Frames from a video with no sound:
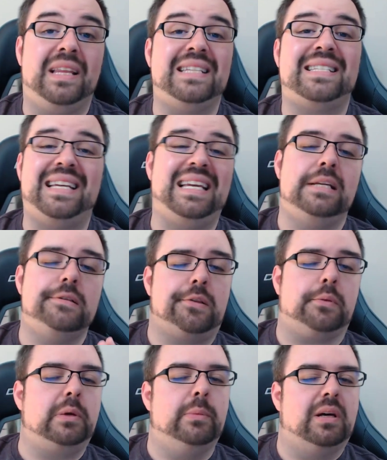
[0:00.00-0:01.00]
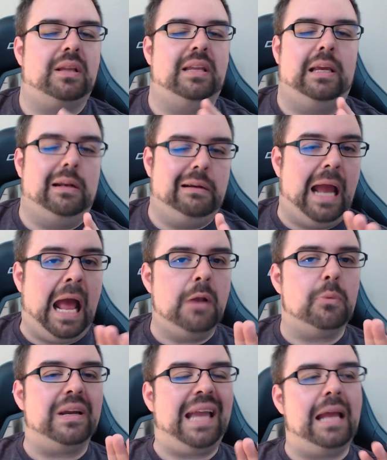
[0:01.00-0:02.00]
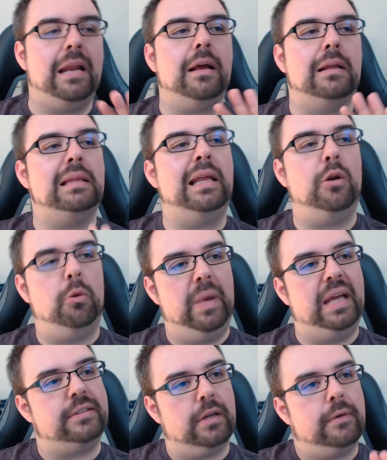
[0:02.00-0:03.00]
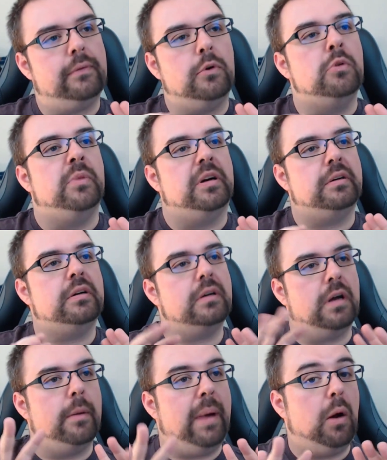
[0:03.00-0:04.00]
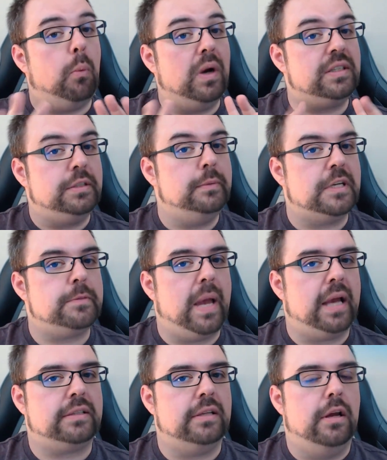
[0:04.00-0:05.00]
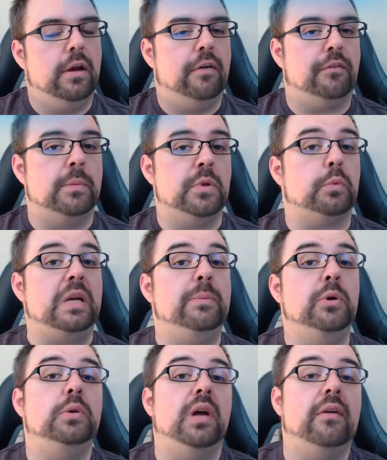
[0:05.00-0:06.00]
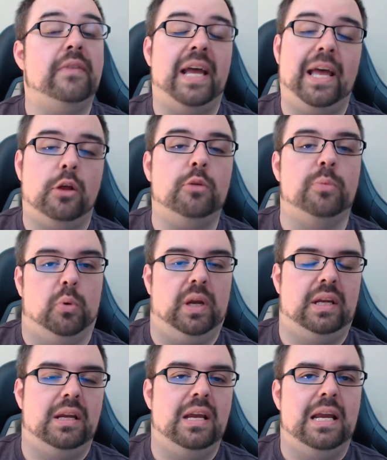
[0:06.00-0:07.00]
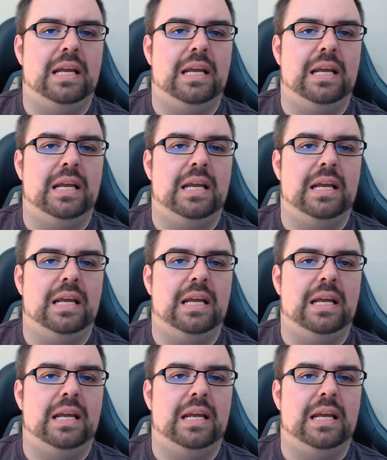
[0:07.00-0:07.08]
This is 3Buck Theater, and we're getting a little bit of rumor about what to expect from the reboot of Hellboy.